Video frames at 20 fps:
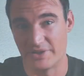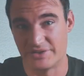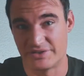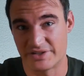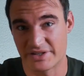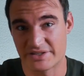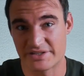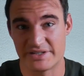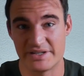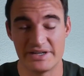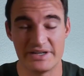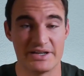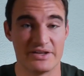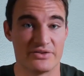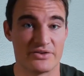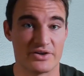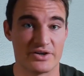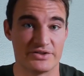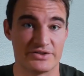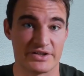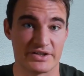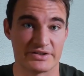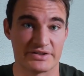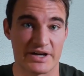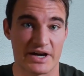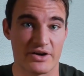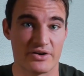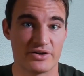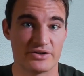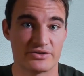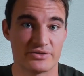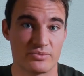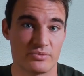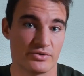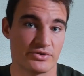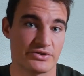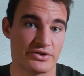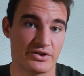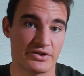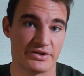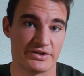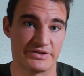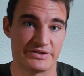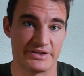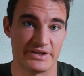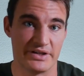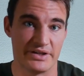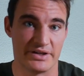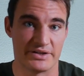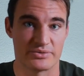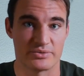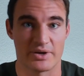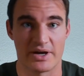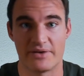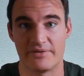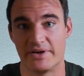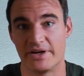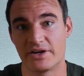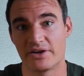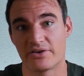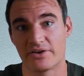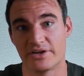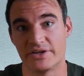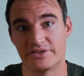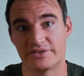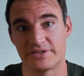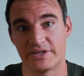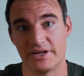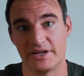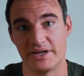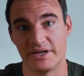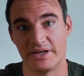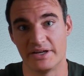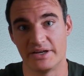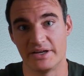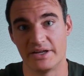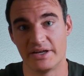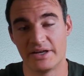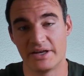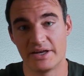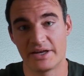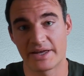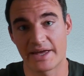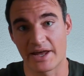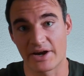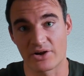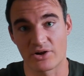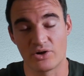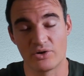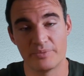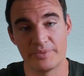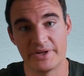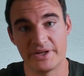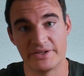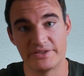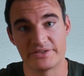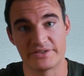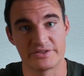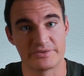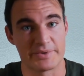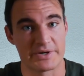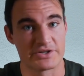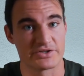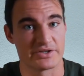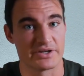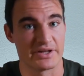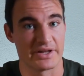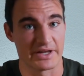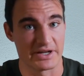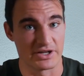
16 and 36 hours, we'll start to see this. We'll have an increase in catecholamines, especially like